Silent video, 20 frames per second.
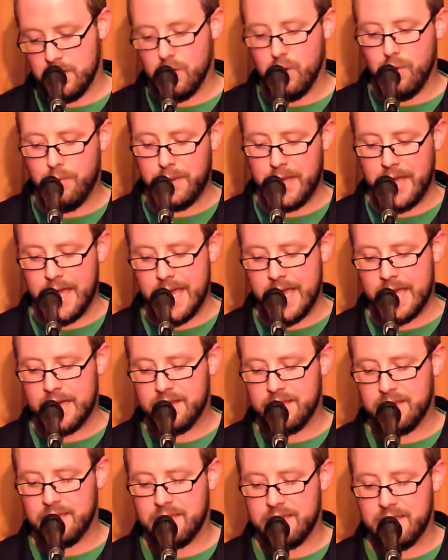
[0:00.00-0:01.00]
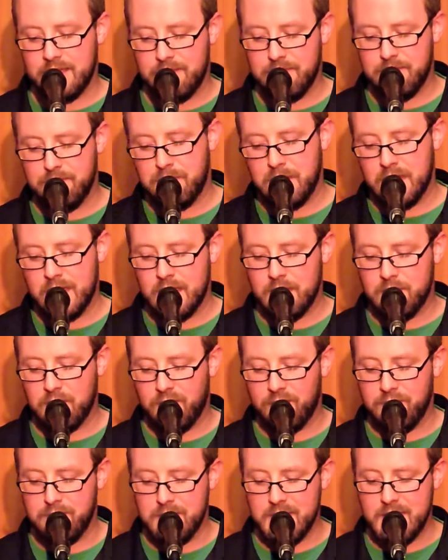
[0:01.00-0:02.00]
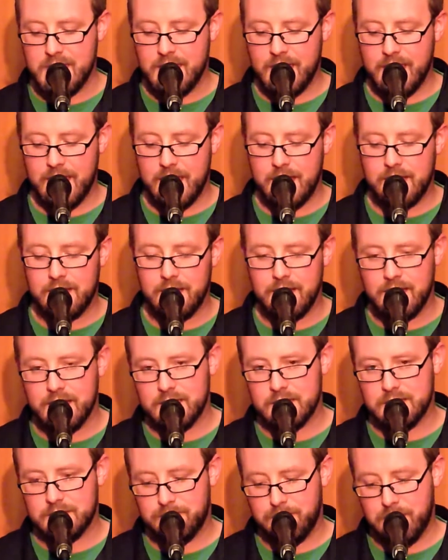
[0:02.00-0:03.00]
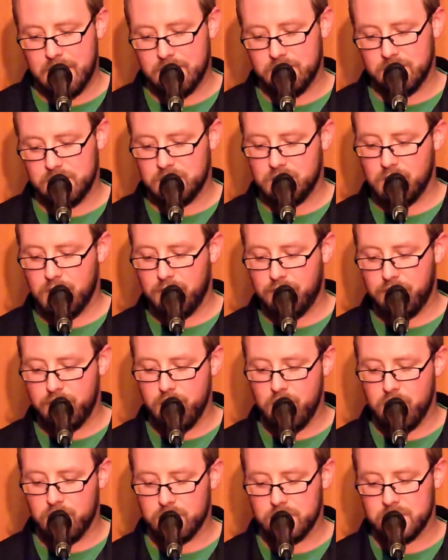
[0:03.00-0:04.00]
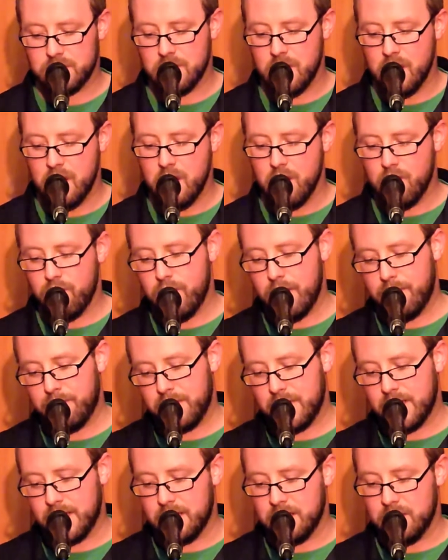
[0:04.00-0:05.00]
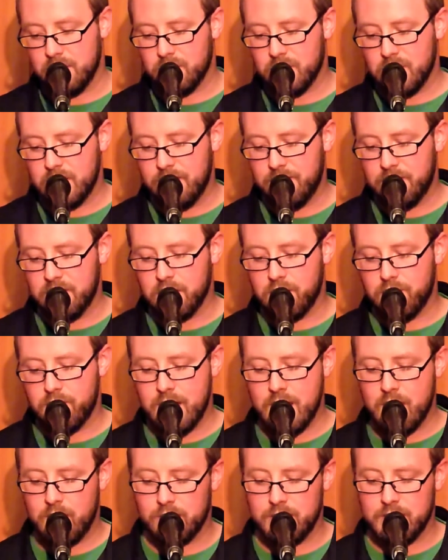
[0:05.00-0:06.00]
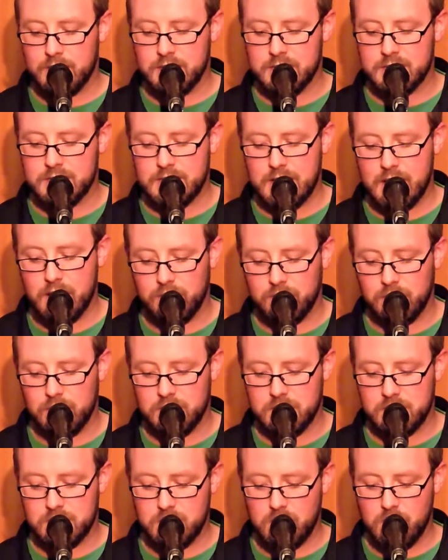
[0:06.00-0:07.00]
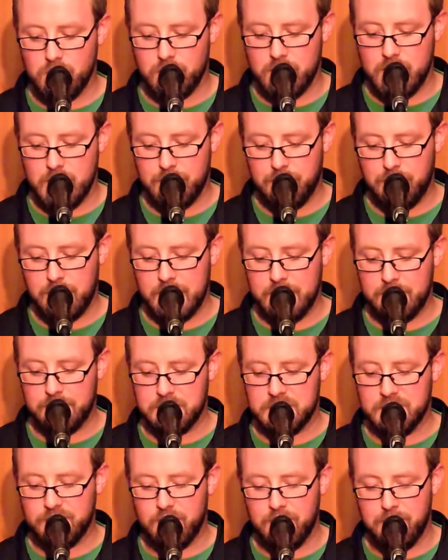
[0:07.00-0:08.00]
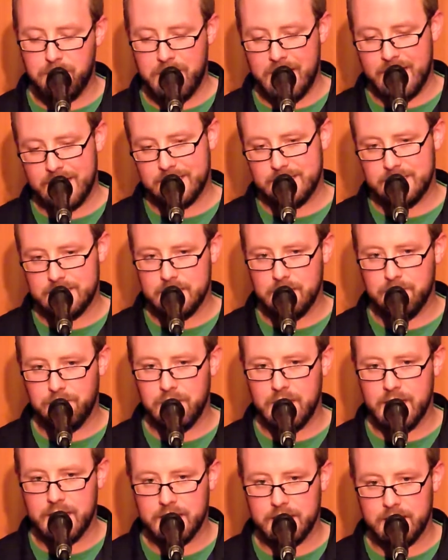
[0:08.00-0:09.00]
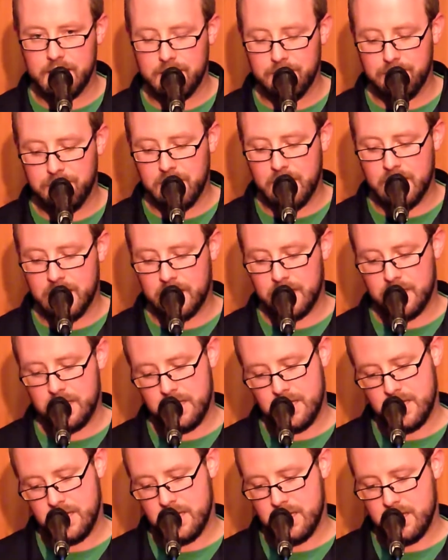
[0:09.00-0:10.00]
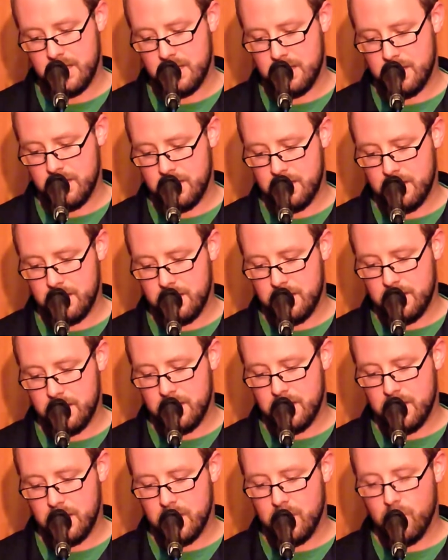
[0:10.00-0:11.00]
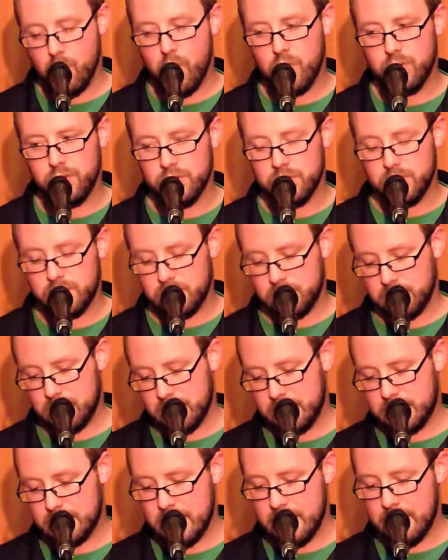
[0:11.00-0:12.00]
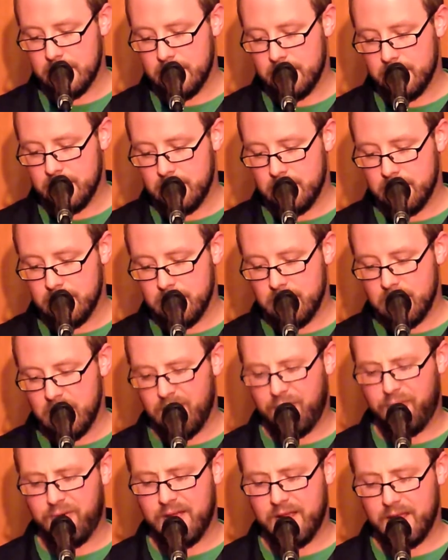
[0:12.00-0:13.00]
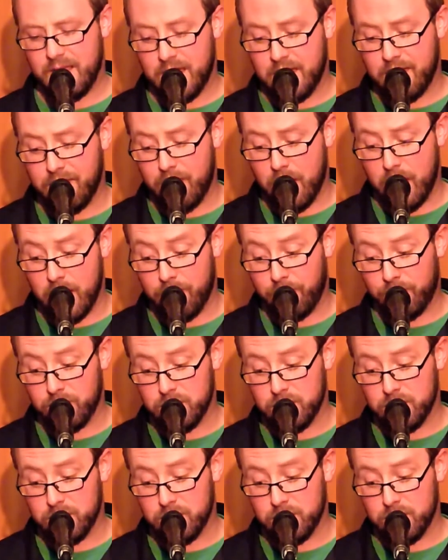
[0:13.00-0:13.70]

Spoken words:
Up ahead, the thin beam of meek headlights bounced off rocks, rippling the uneven ground like the soundless sonar pips of a bat in the blinding black. Once, I said, I felt like a